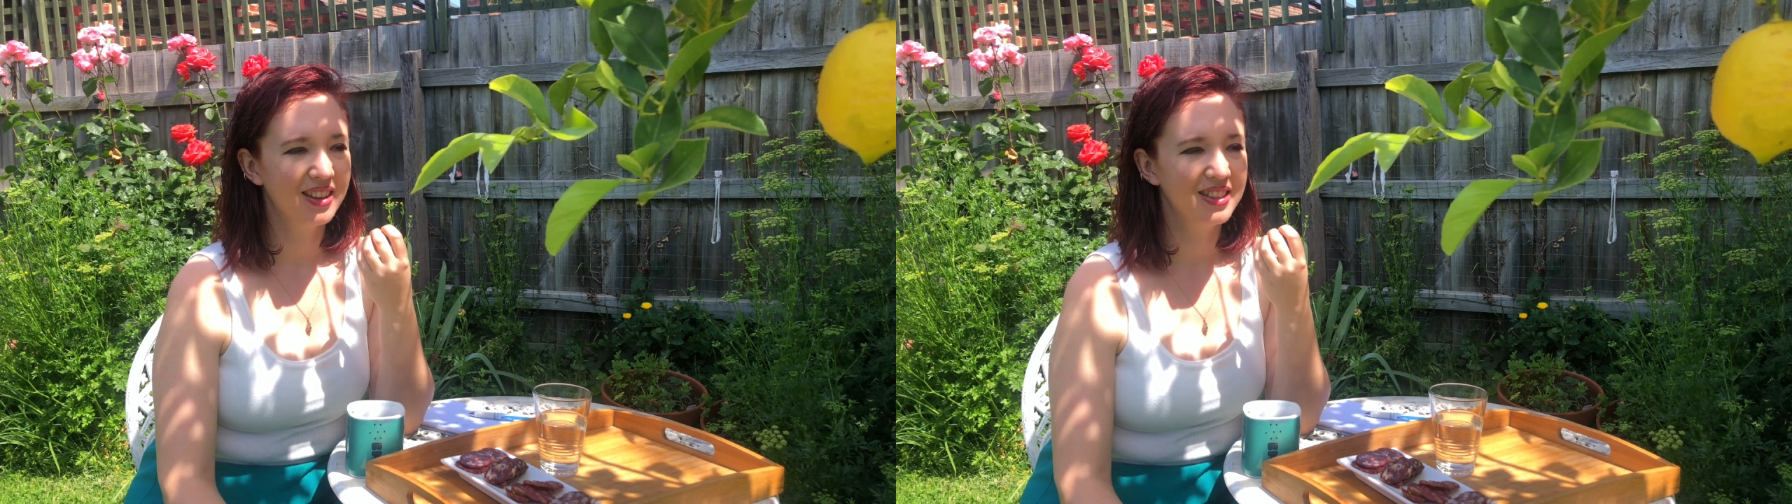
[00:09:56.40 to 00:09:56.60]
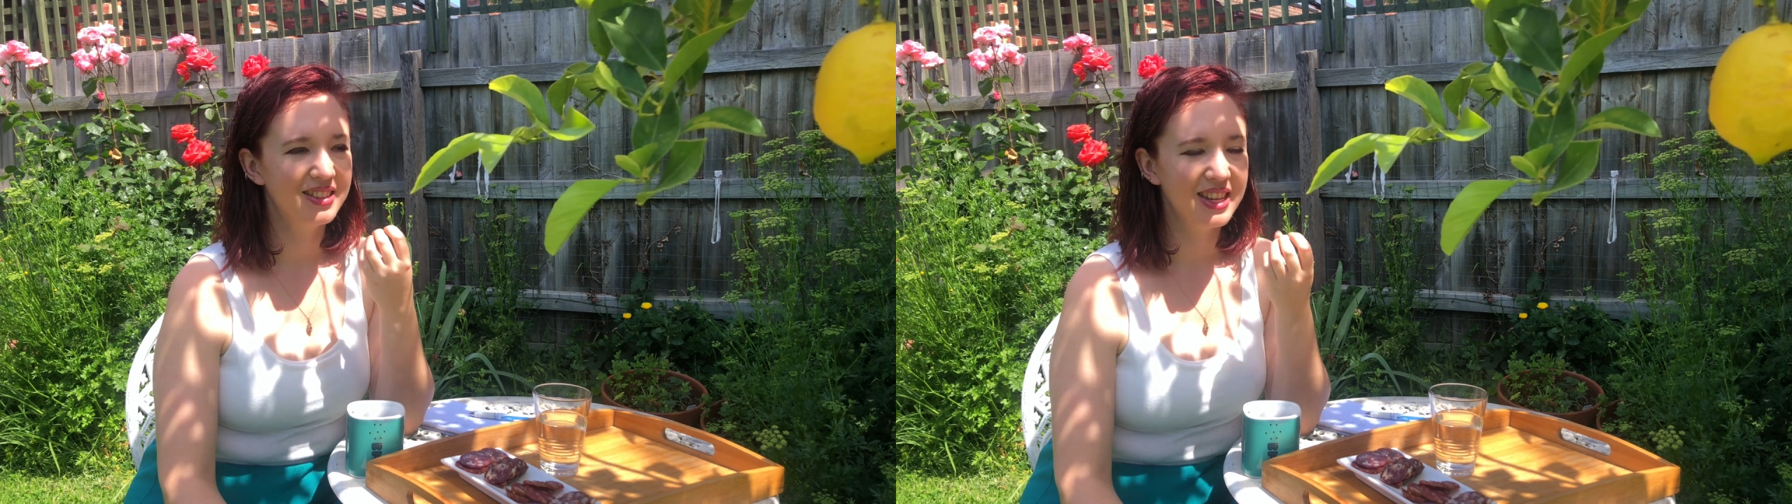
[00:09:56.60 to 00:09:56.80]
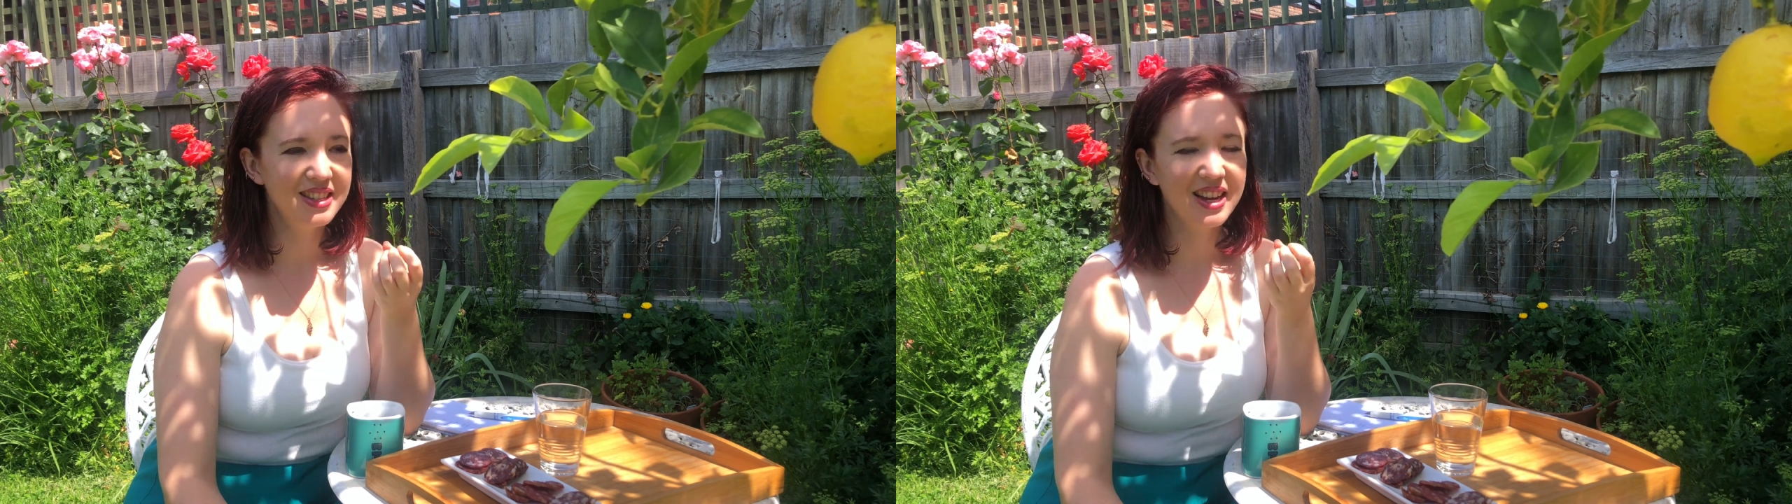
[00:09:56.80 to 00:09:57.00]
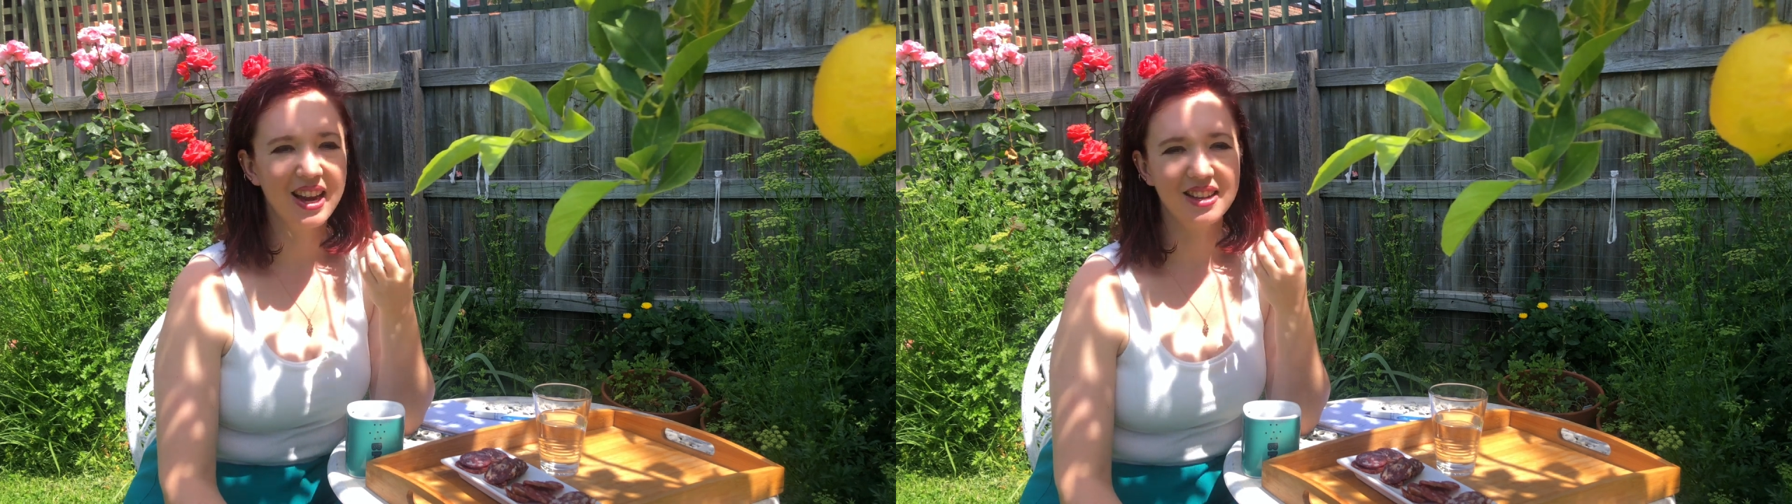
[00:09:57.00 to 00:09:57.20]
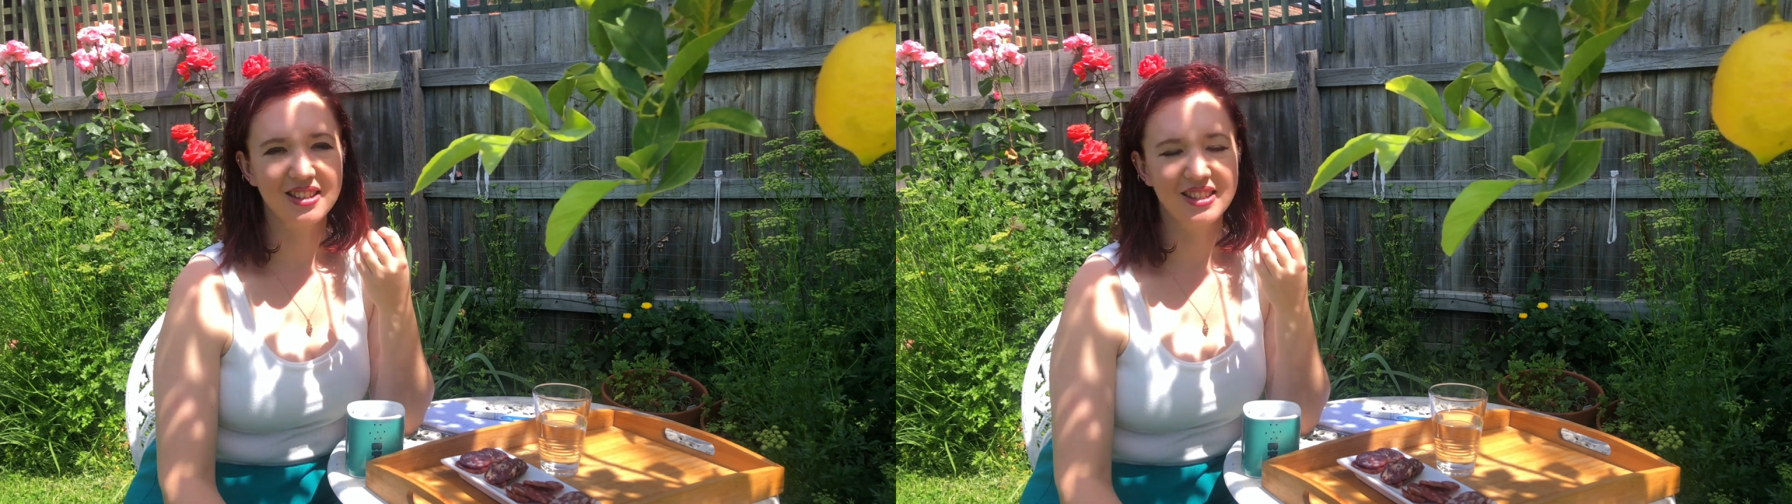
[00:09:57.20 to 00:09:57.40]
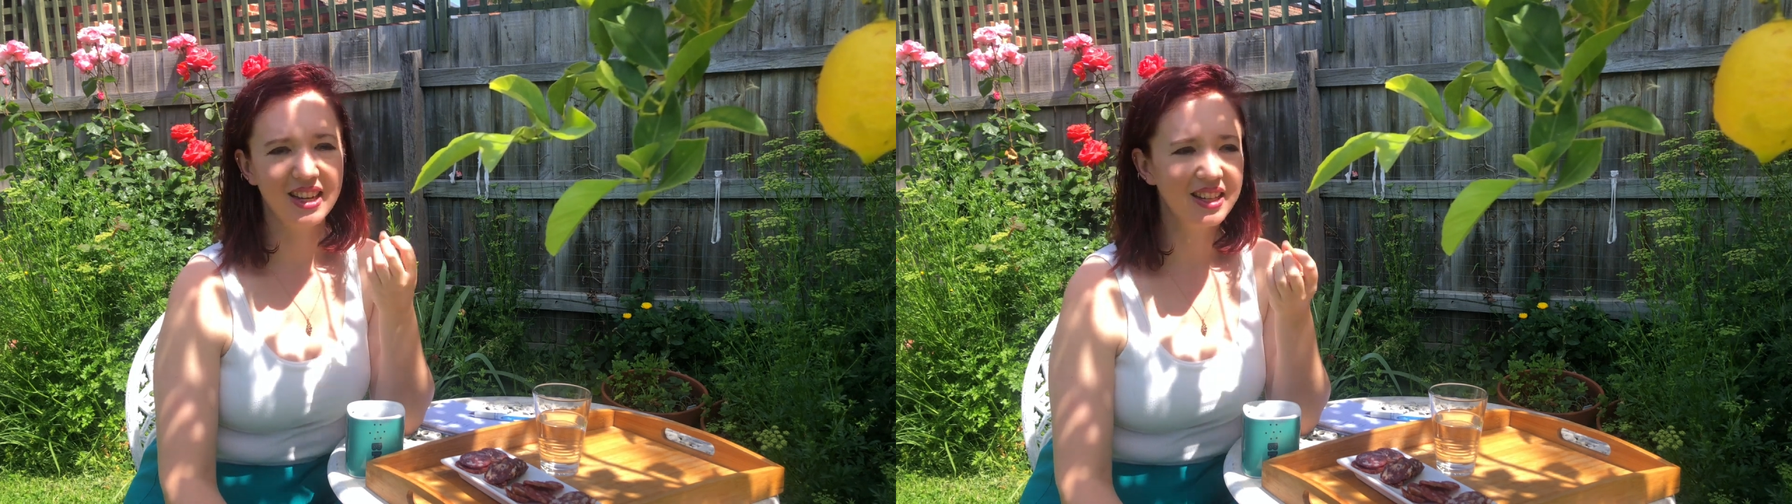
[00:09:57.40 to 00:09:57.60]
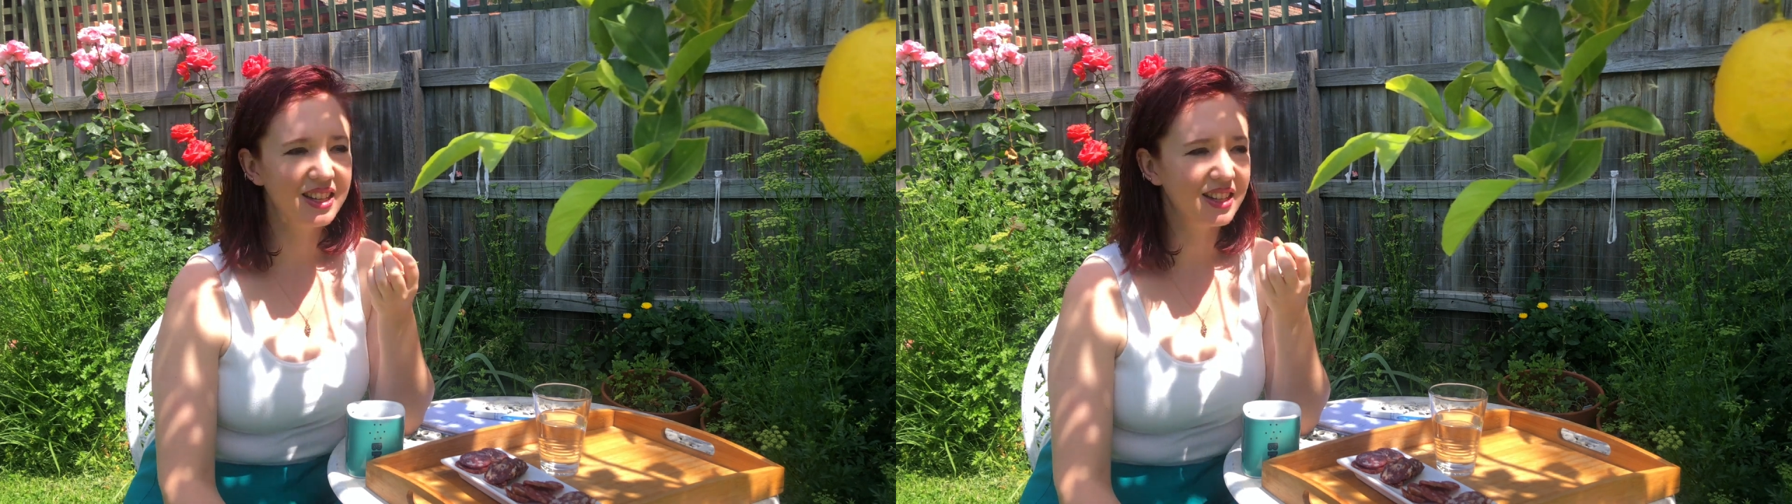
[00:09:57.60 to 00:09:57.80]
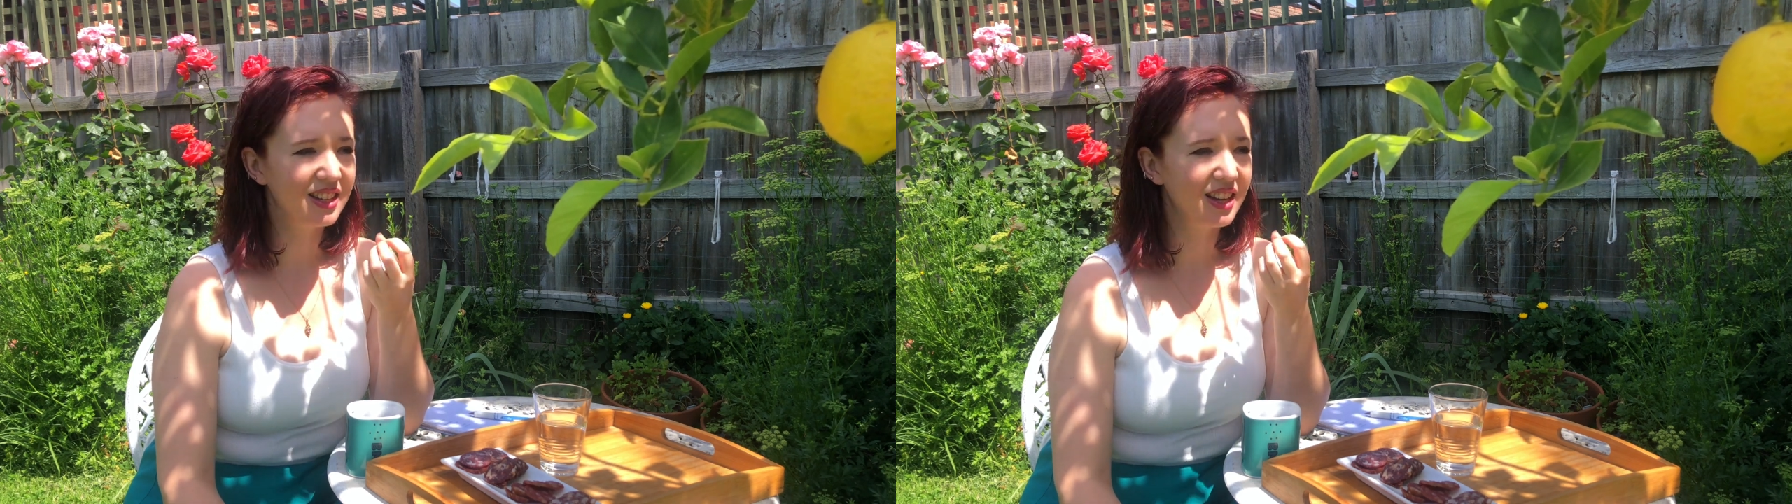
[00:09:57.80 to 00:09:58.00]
detailed, delicate,